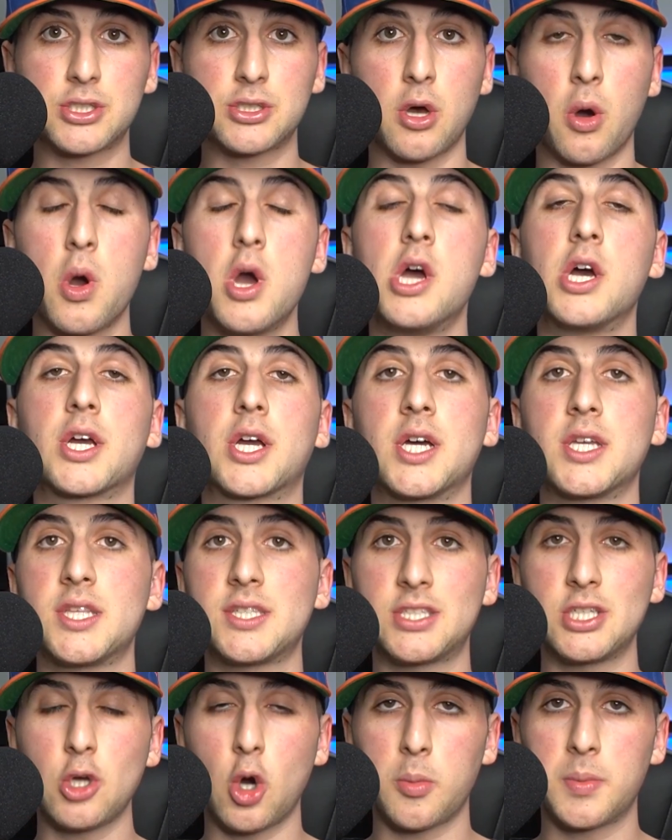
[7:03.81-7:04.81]
So good to
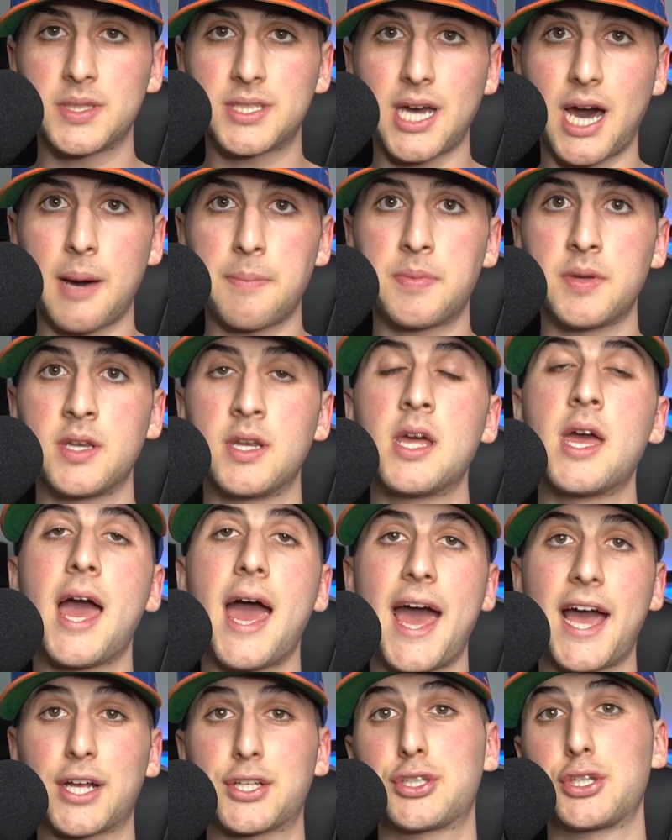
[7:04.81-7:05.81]
see Obi Toppin
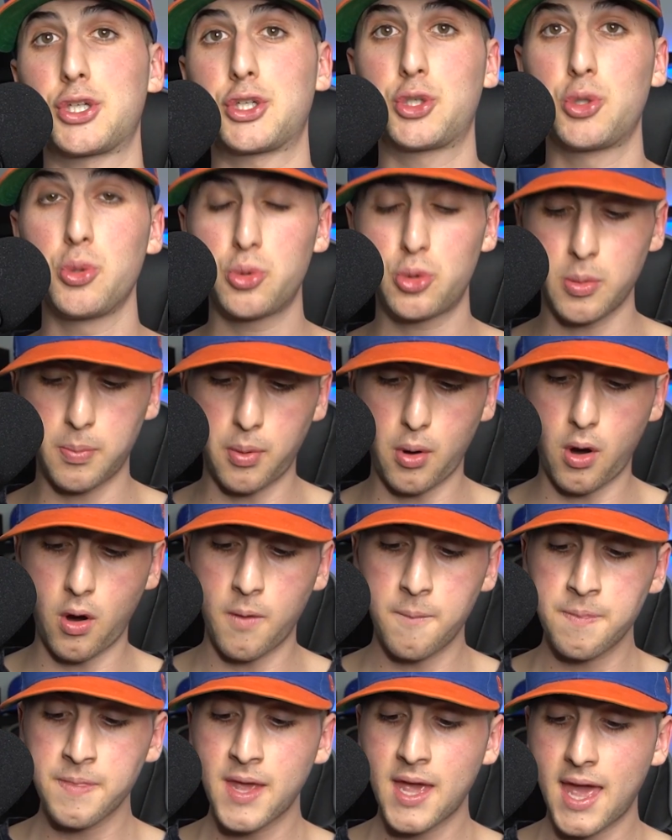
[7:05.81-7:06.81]
actually shoot the
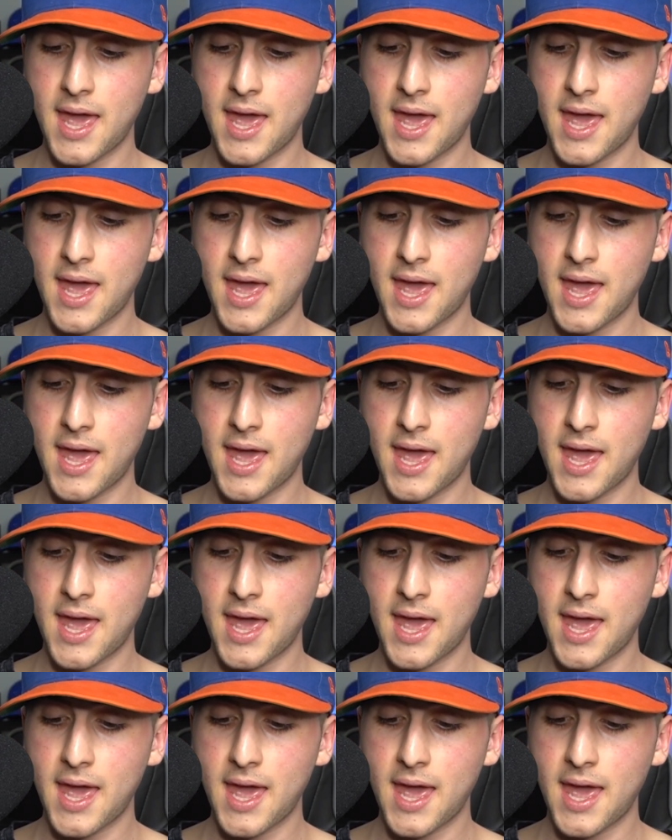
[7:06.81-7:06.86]
ball.